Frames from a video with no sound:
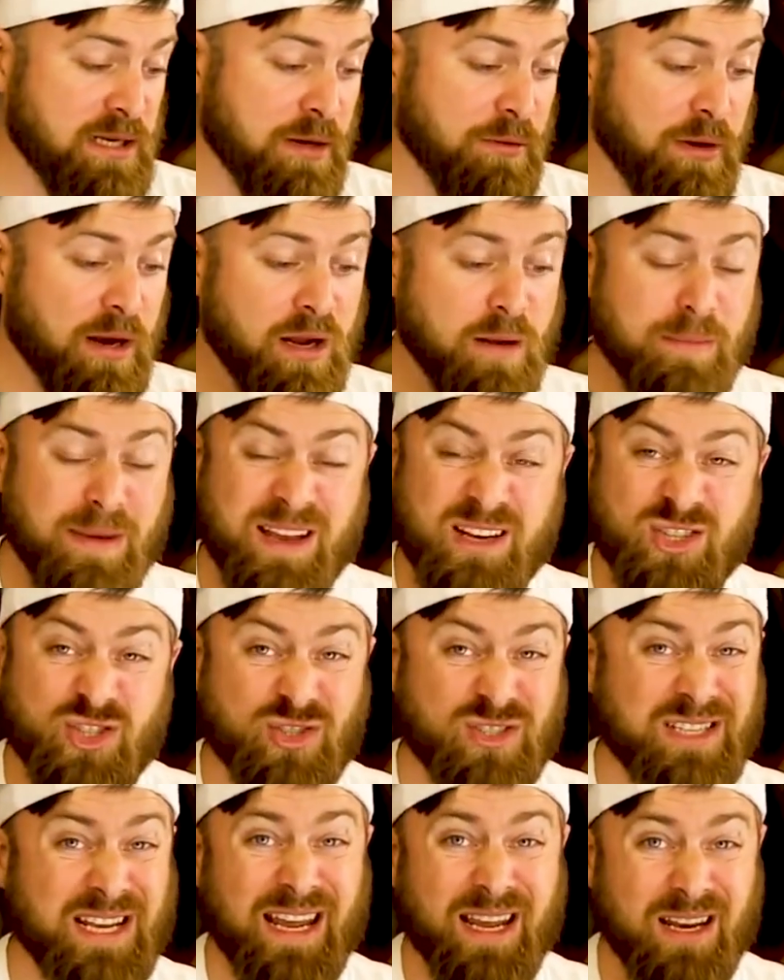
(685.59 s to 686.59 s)
I recommend you
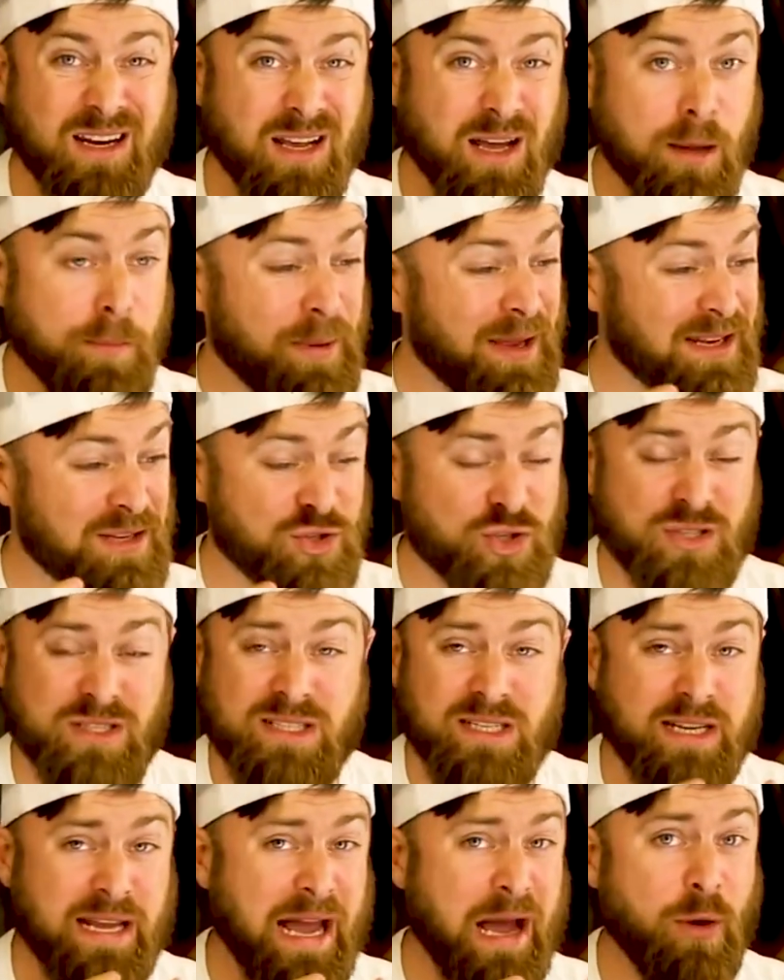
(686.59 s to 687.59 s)
take it up and just
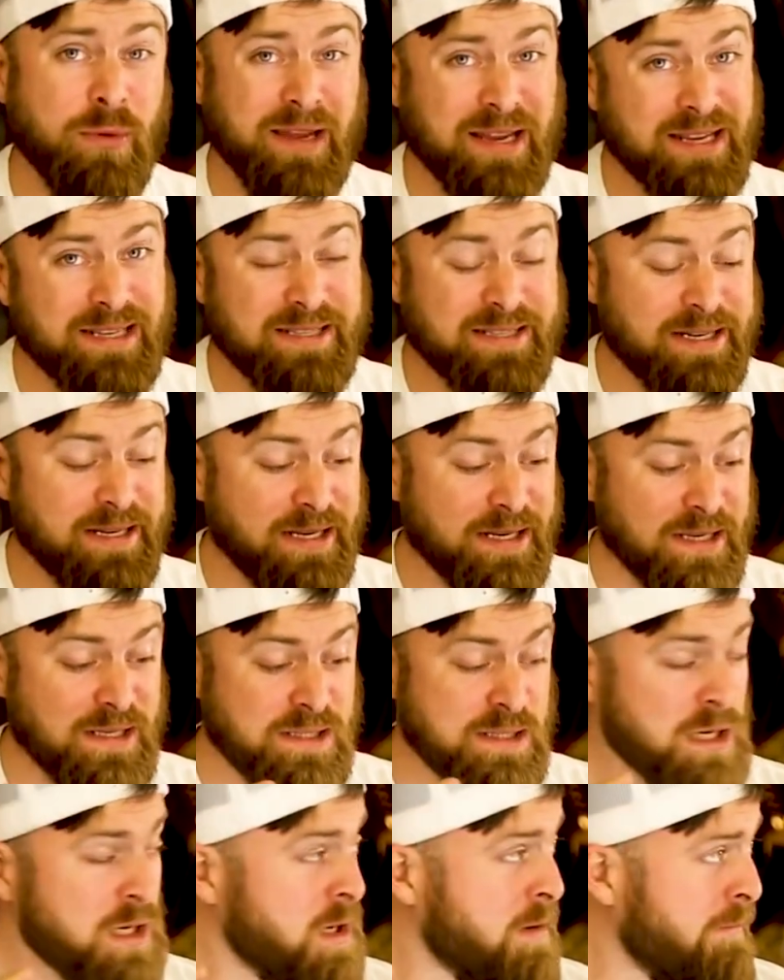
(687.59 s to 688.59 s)
see how easy it is.